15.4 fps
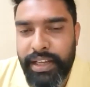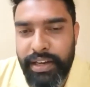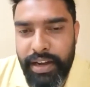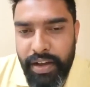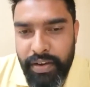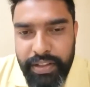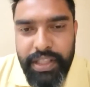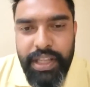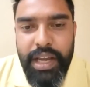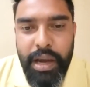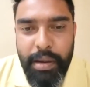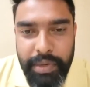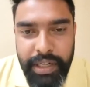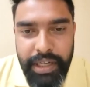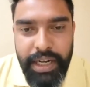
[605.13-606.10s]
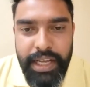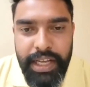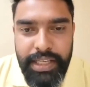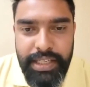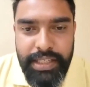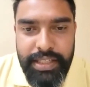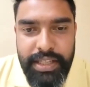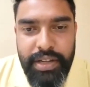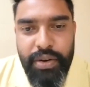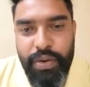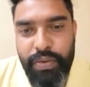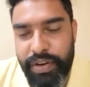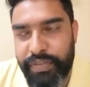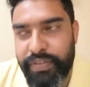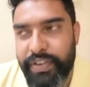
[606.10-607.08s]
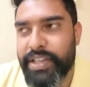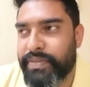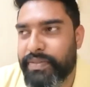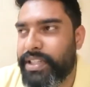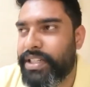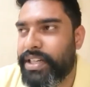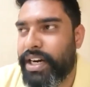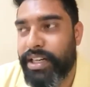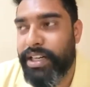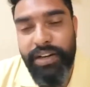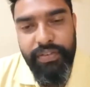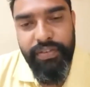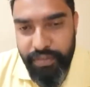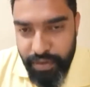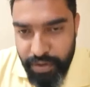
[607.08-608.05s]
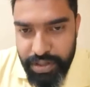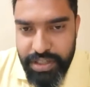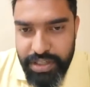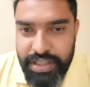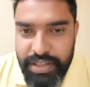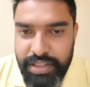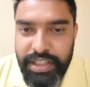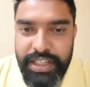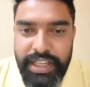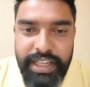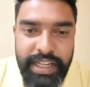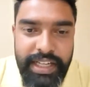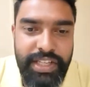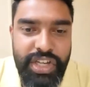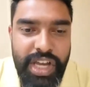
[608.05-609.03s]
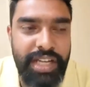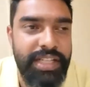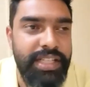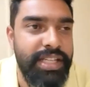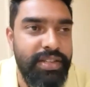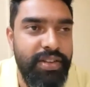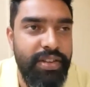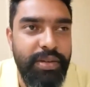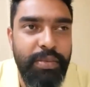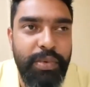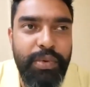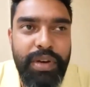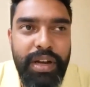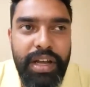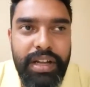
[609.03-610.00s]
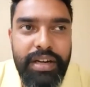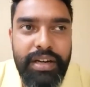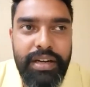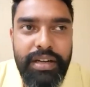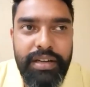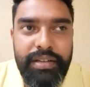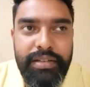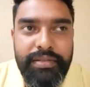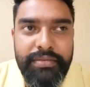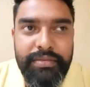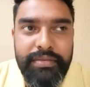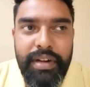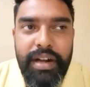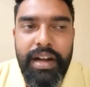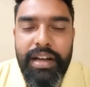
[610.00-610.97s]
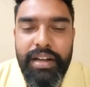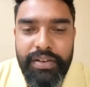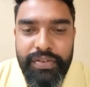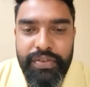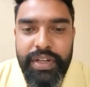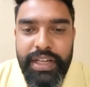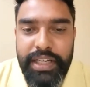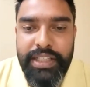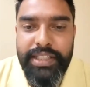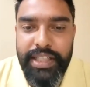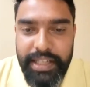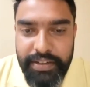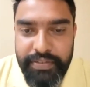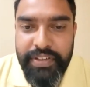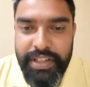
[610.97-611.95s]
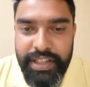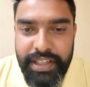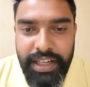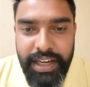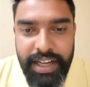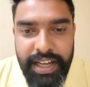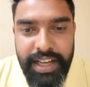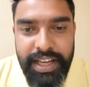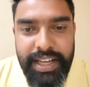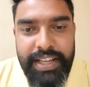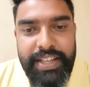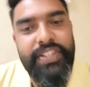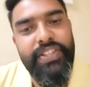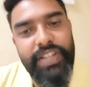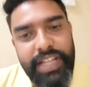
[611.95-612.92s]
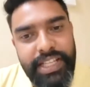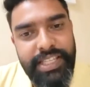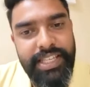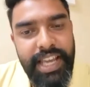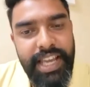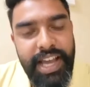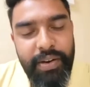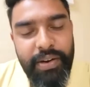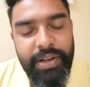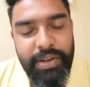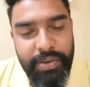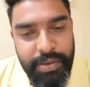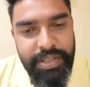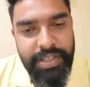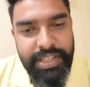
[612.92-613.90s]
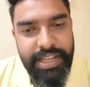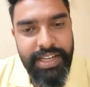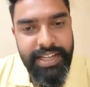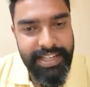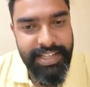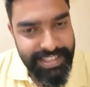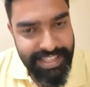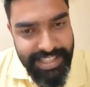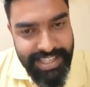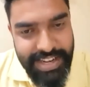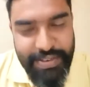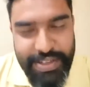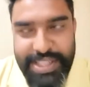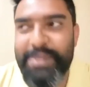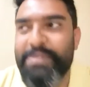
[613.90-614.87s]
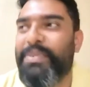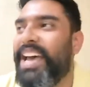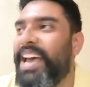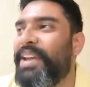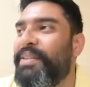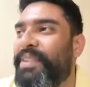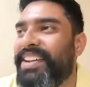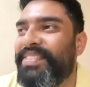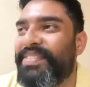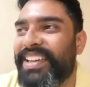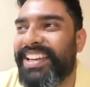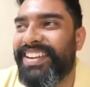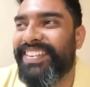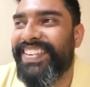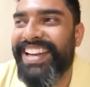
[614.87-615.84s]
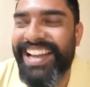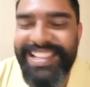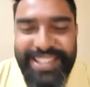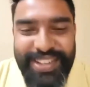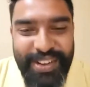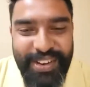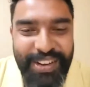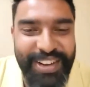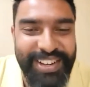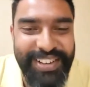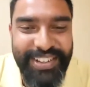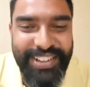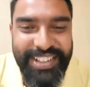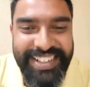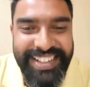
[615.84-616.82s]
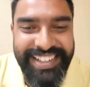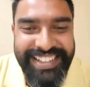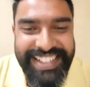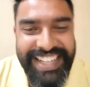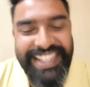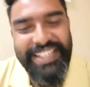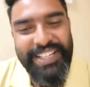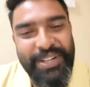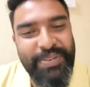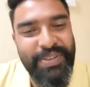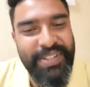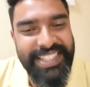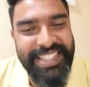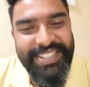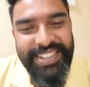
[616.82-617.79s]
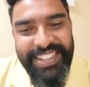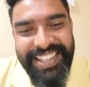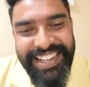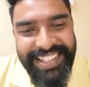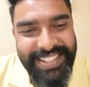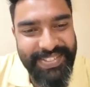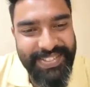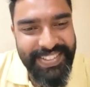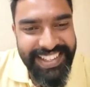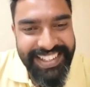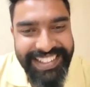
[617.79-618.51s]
Now, in the coming days, the rover phase will start. And of course, the terrain challenges on the moon are really significant. So let's see how it goes. Just give us some time and we'll answer all your technical questions on that as well.